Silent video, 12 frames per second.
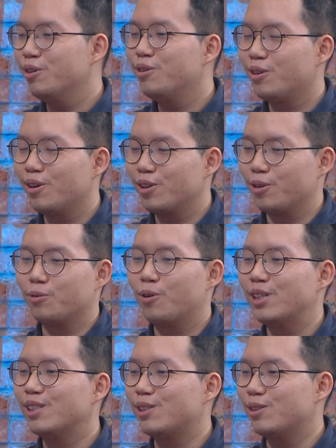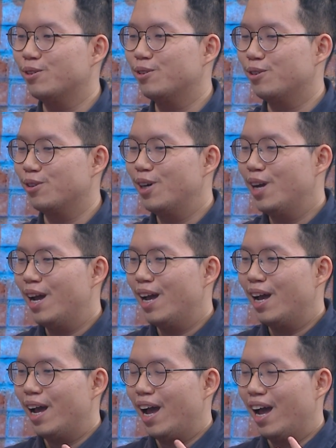not want to
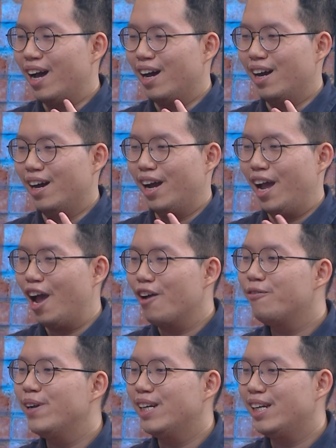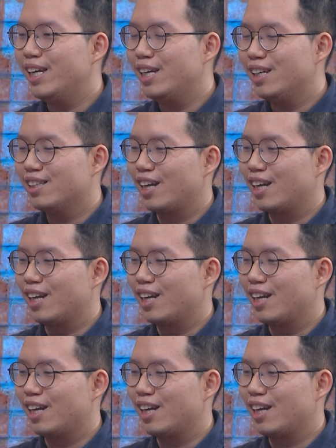heavily